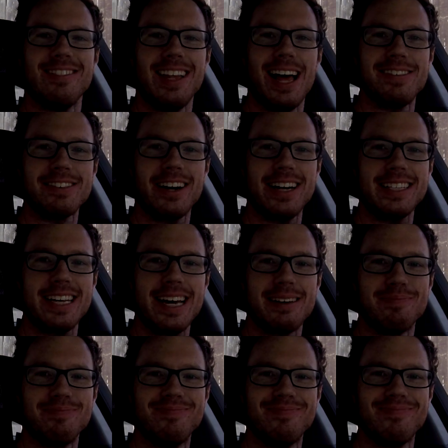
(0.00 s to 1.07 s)
have a great day.
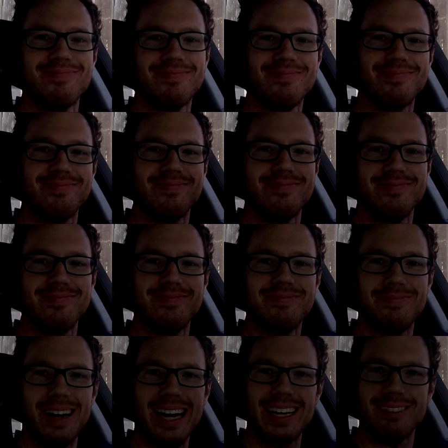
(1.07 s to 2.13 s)

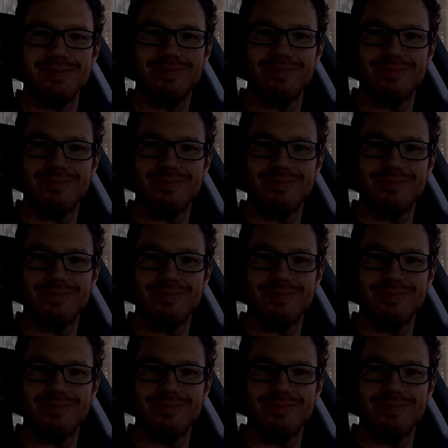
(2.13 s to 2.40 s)
Bye.